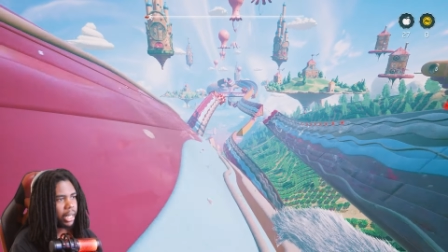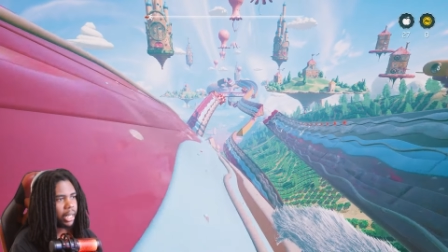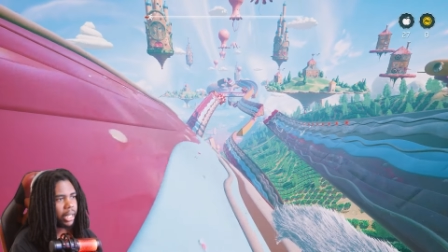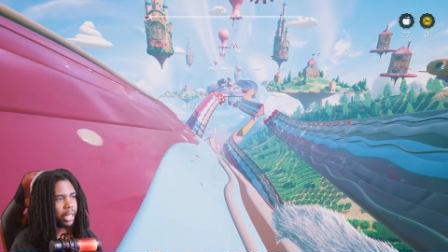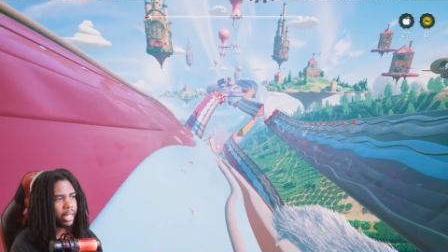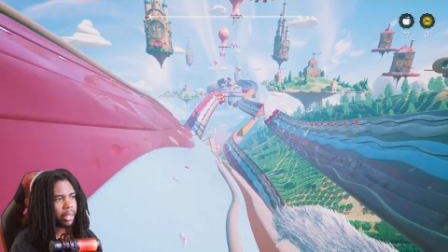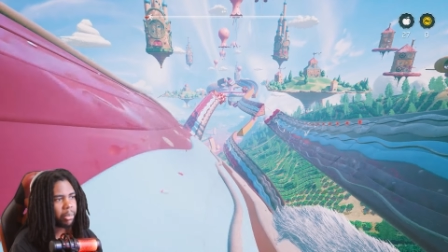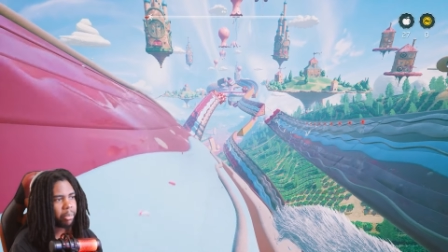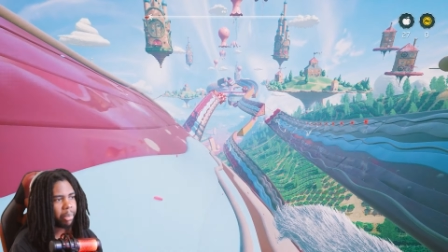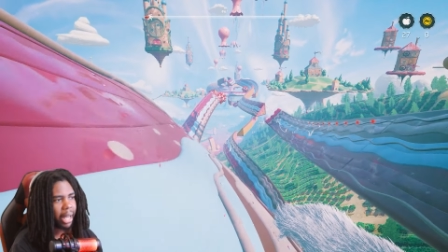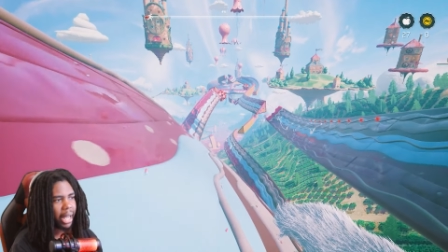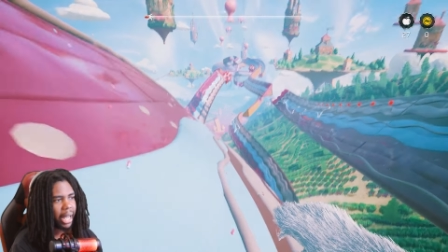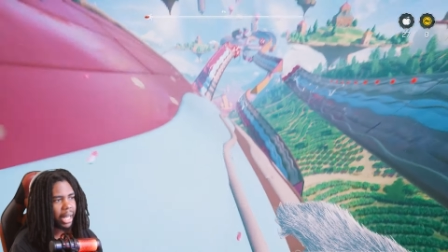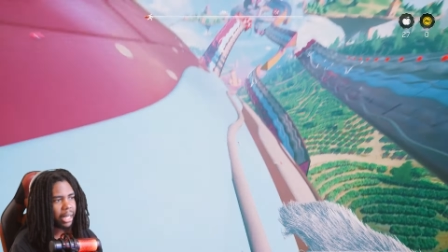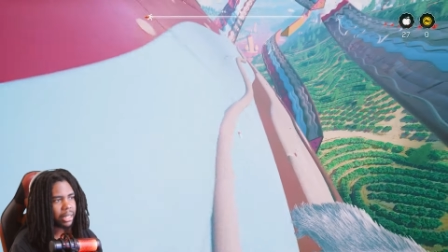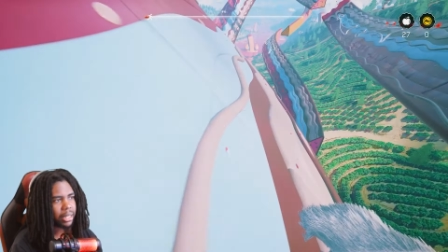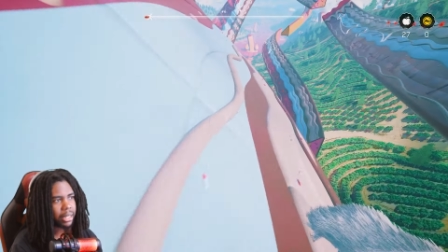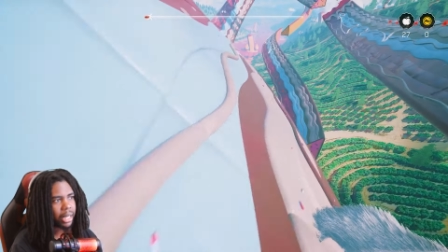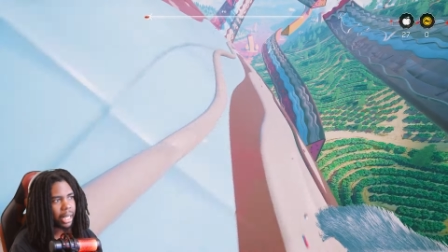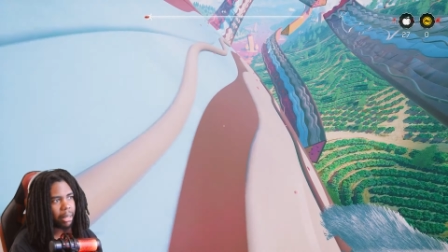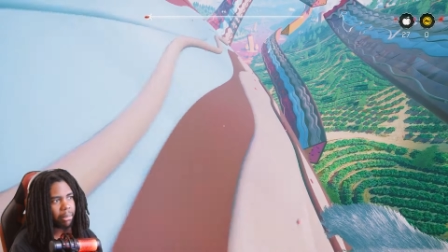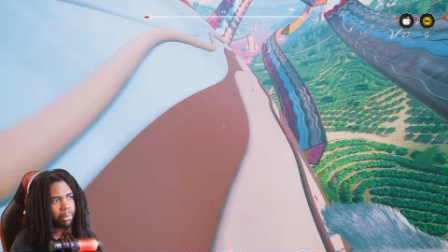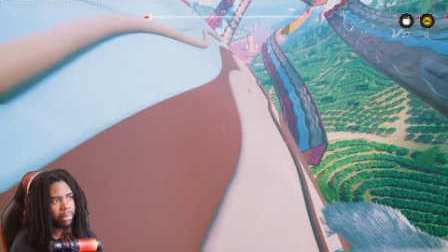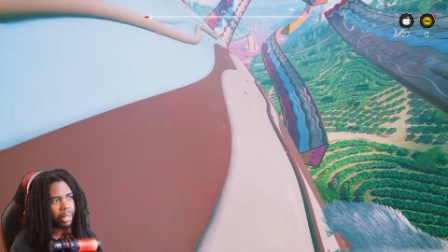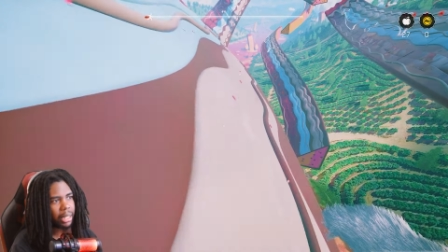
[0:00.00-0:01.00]
even get past
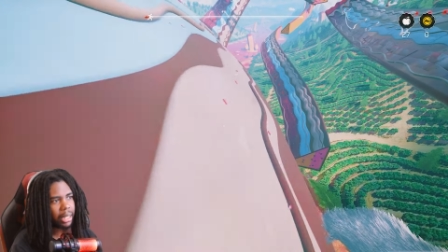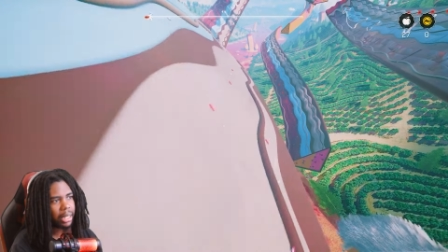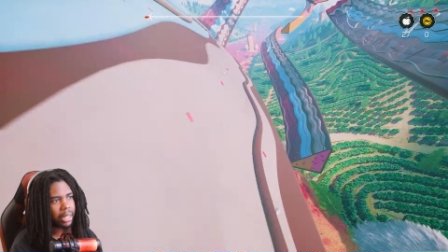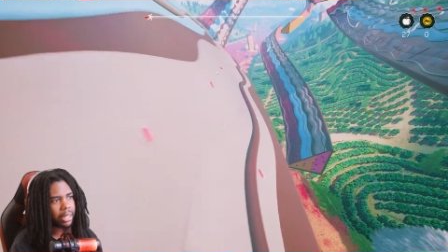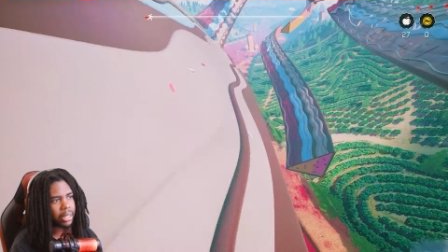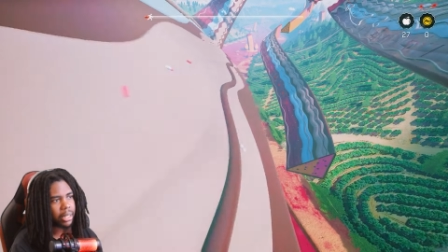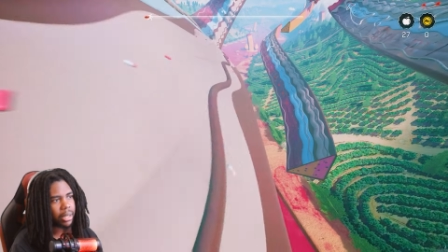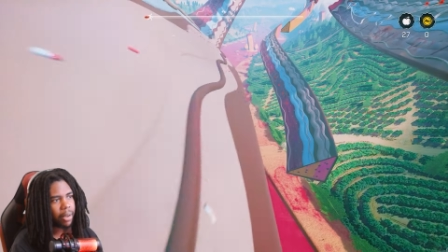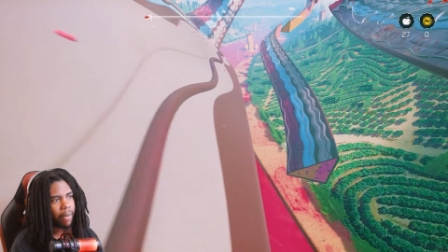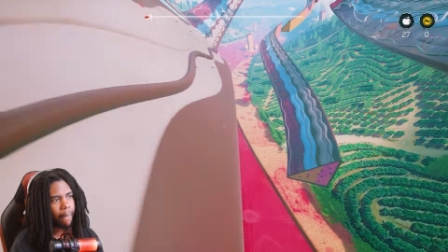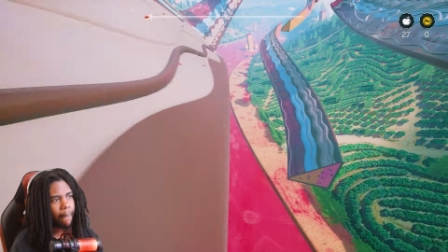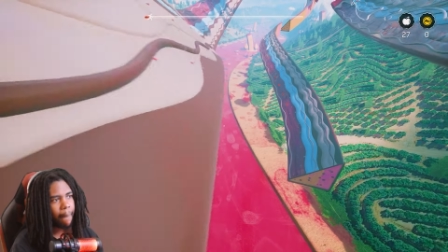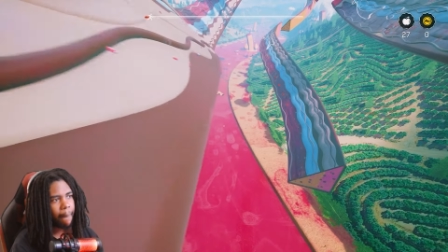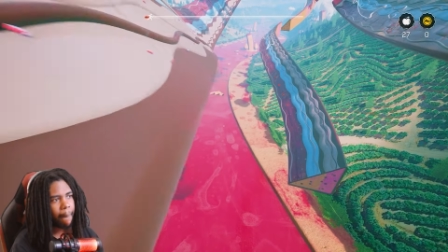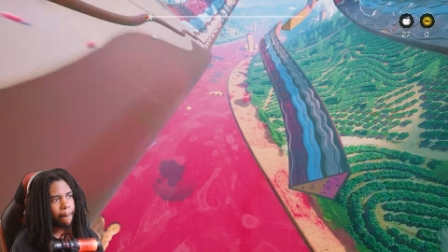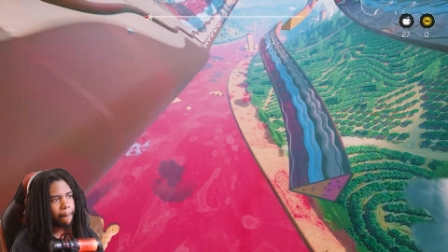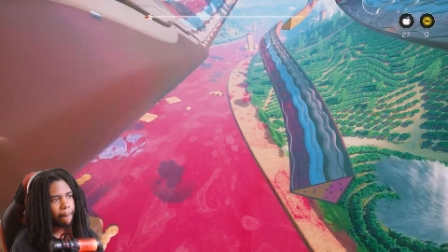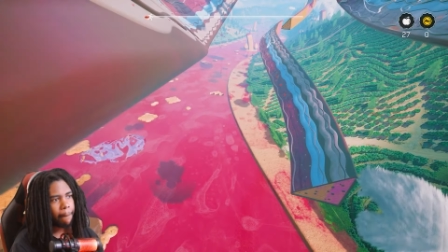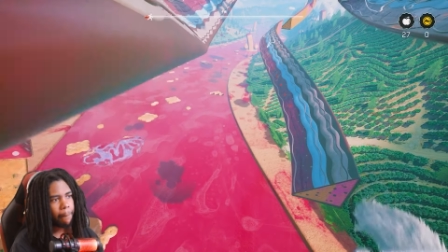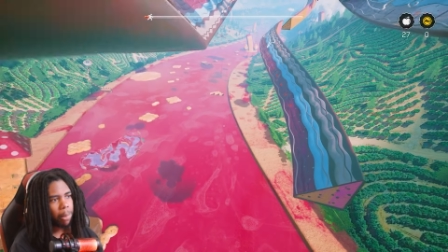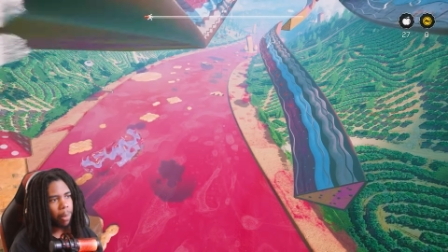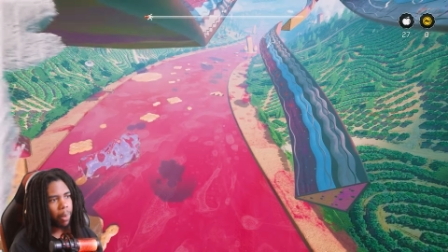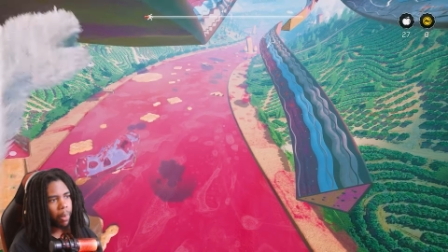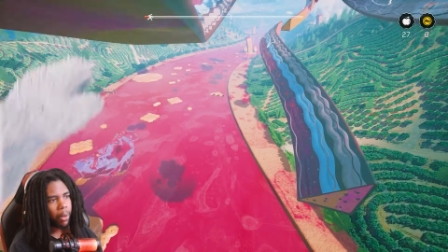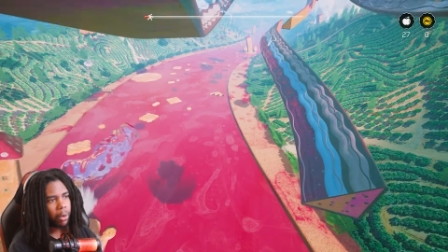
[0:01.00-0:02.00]
damn this.
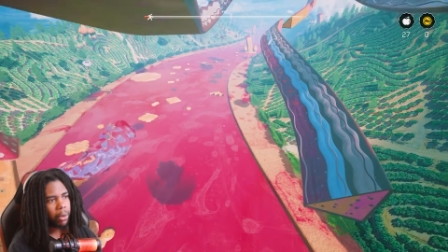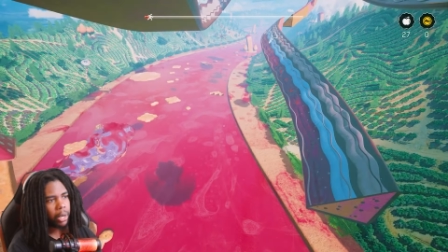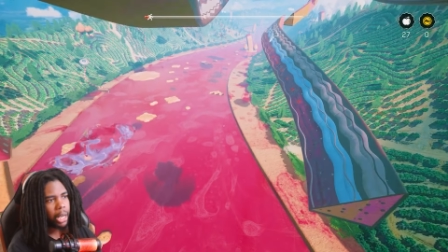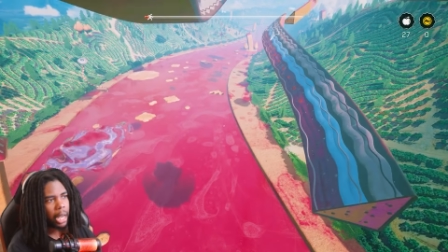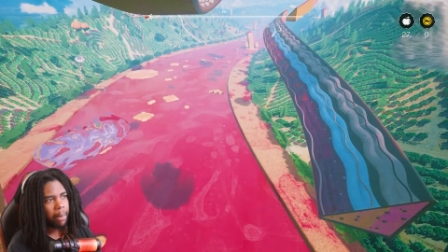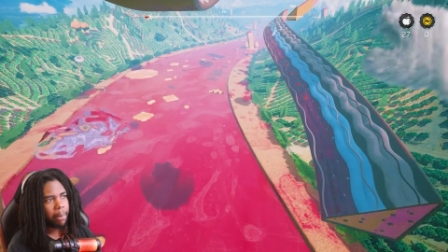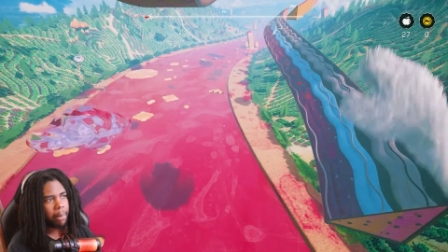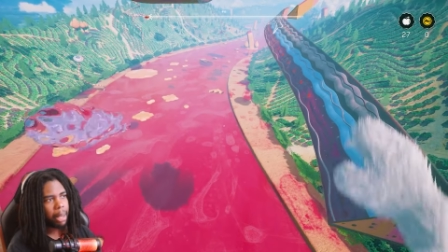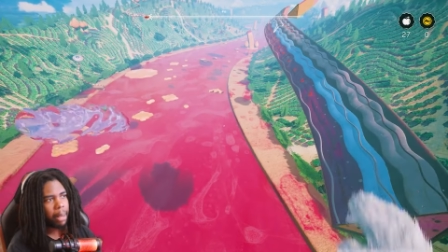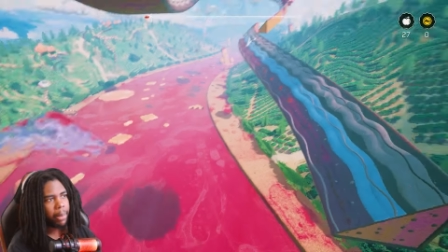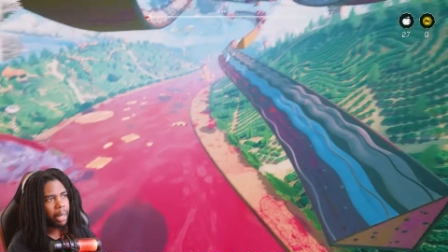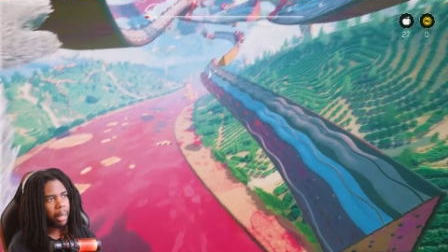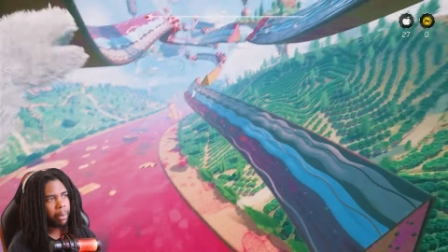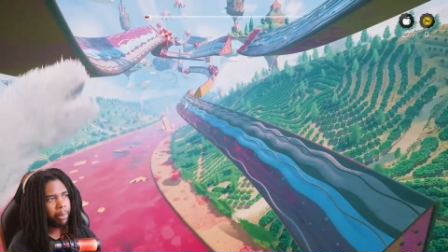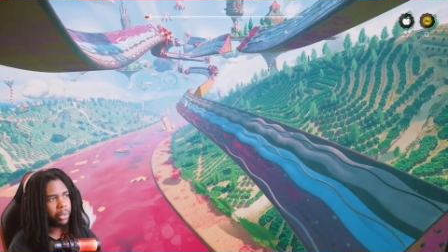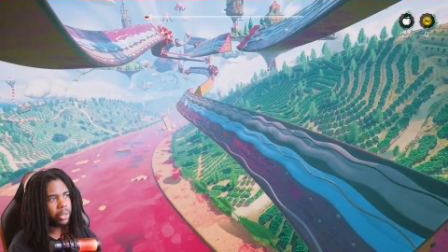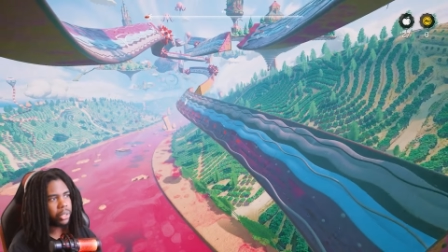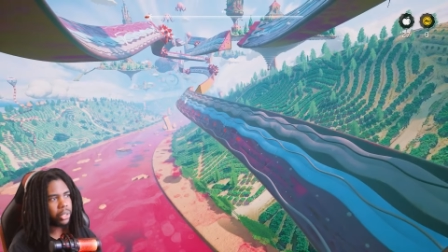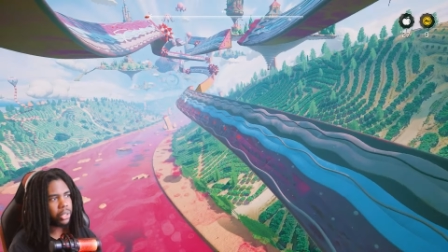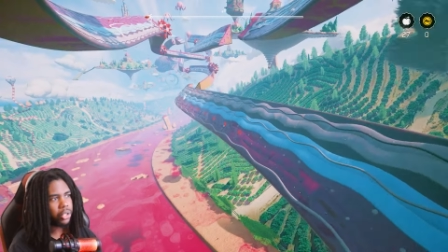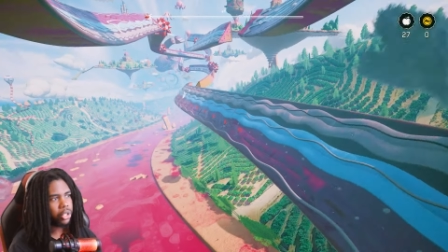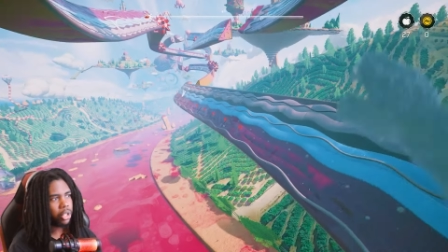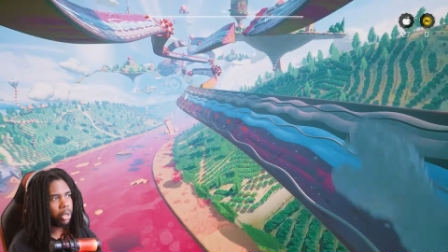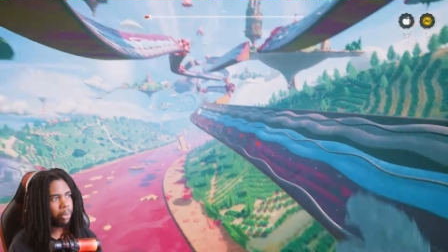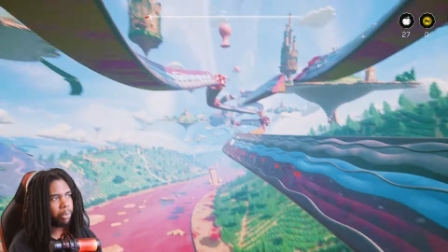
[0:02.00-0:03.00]
Okay, maybe I'm supposed
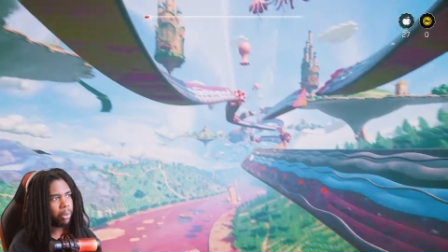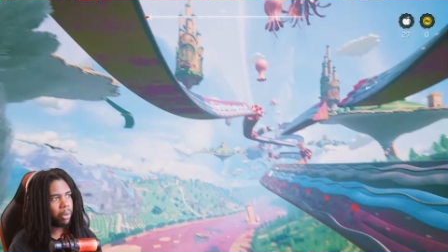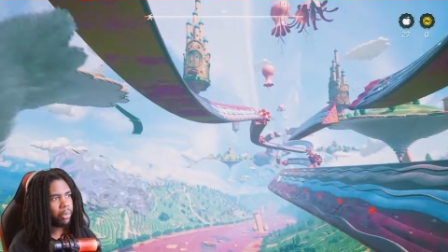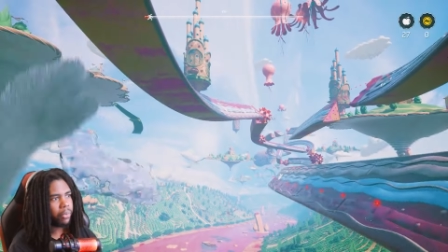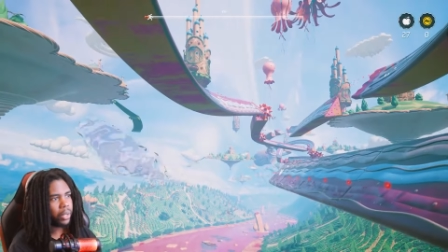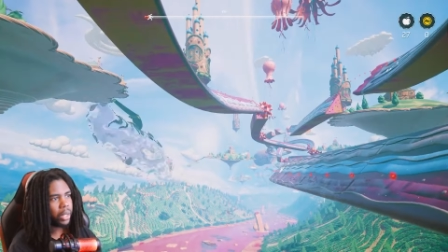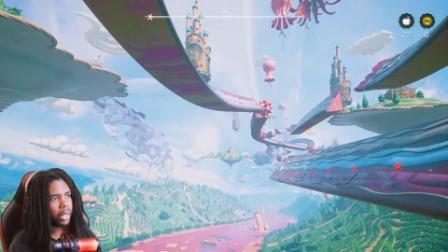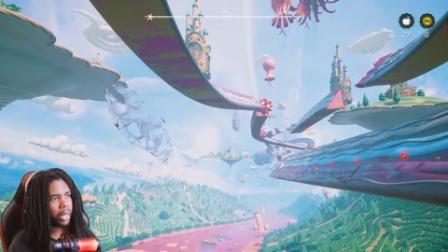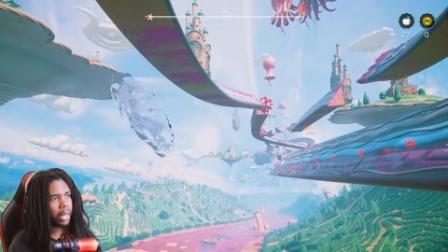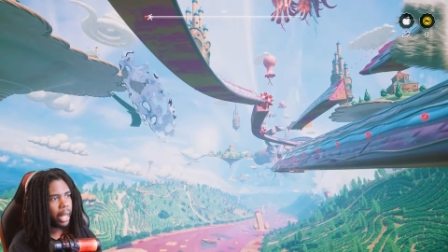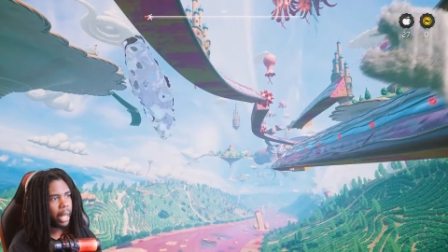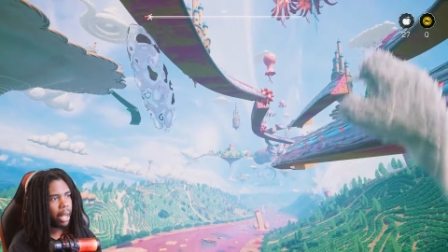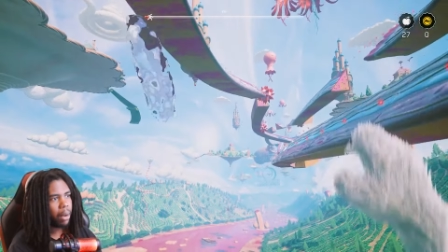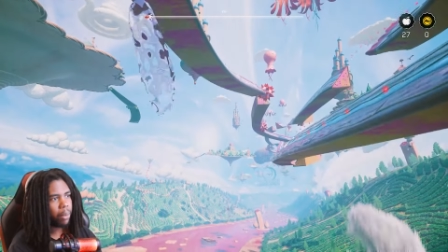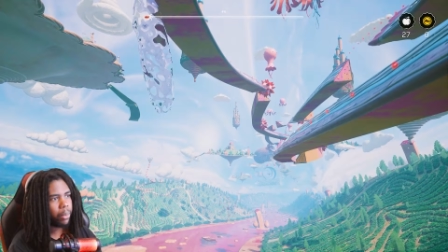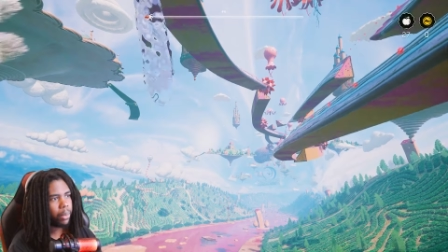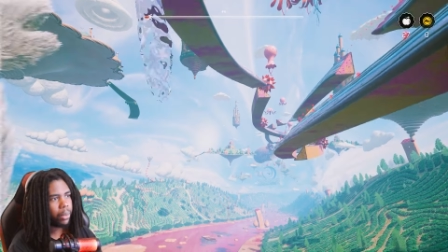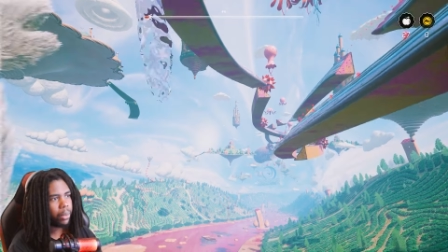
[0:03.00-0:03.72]
to jump over to that